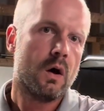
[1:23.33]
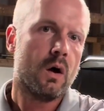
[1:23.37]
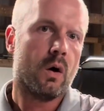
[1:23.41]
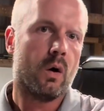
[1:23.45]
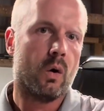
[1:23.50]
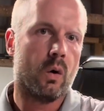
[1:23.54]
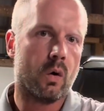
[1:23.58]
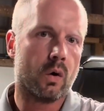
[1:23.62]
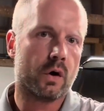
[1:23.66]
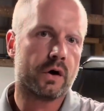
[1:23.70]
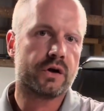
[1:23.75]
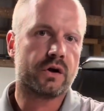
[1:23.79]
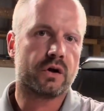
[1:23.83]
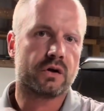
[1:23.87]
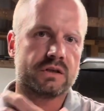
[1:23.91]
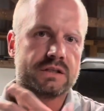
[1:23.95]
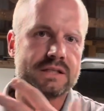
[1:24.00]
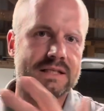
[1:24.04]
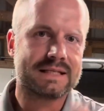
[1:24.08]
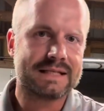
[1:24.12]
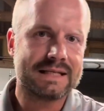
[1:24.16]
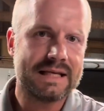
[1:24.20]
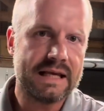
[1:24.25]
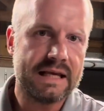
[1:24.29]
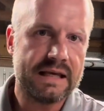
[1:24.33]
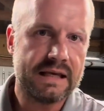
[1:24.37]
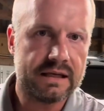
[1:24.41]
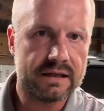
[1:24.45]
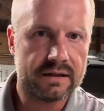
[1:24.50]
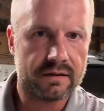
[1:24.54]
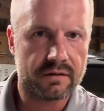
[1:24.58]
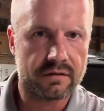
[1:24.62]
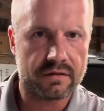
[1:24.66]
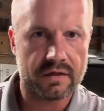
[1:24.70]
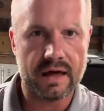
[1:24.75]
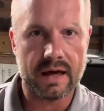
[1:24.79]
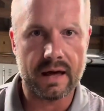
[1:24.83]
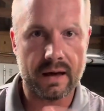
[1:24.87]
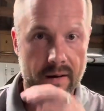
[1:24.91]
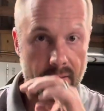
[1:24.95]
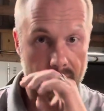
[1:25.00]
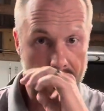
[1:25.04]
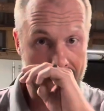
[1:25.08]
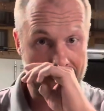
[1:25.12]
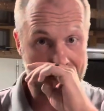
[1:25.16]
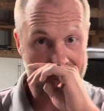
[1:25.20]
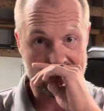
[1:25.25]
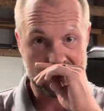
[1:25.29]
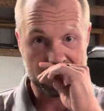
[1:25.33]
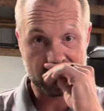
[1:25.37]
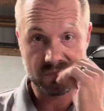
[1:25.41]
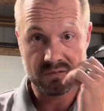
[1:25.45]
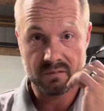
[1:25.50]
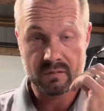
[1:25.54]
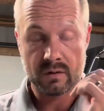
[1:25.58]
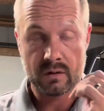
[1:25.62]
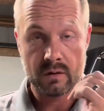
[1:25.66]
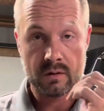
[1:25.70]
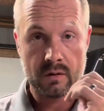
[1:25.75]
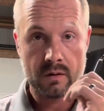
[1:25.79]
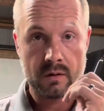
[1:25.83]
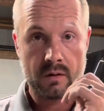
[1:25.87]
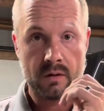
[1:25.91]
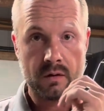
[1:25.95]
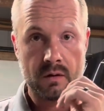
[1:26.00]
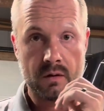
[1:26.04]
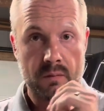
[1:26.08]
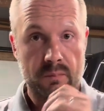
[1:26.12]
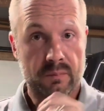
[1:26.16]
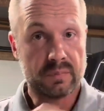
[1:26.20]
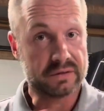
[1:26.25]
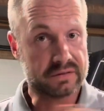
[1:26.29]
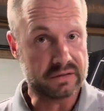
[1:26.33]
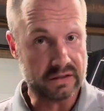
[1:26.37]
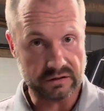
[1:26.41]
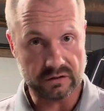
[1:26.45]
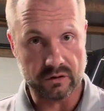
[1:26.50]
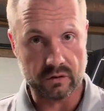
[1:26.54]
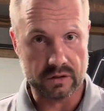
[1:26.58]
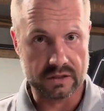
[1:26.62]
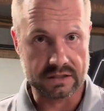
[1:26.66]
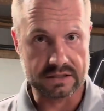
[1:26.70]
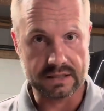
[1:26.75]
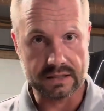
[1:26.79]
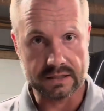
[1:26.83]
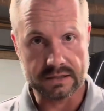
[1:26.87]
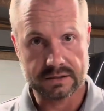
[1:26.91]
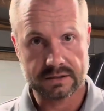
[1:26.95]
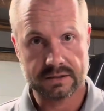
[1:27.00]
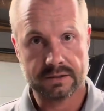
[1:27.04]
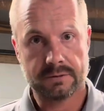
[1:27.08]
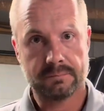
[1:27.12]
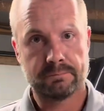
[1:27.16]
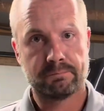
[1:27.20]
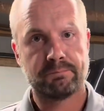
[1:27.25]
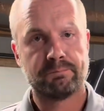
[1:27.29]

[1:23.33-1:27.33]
or you're seeing them, but they don't exist.